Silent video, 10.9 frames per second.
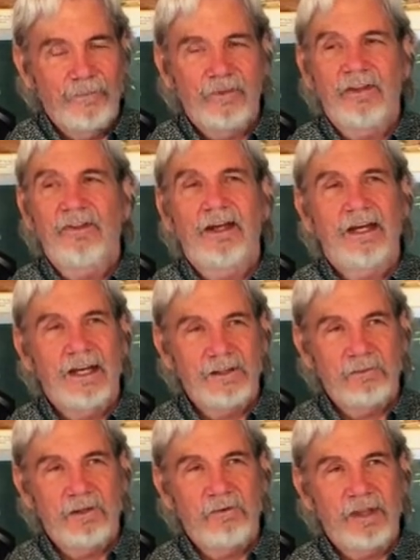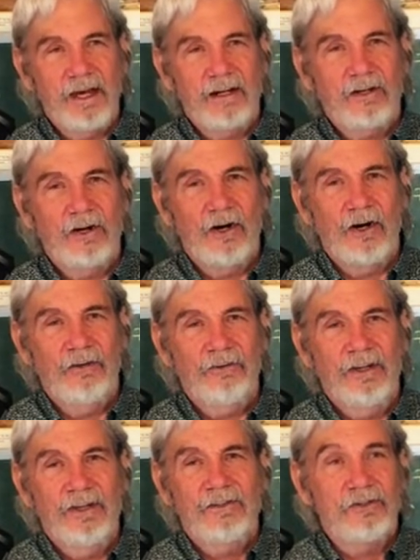that they hate me without a cause,
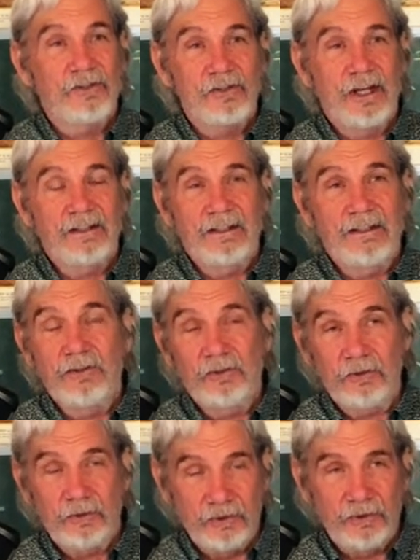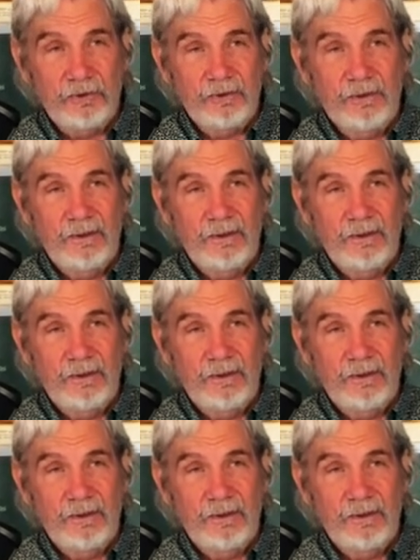just like they do you,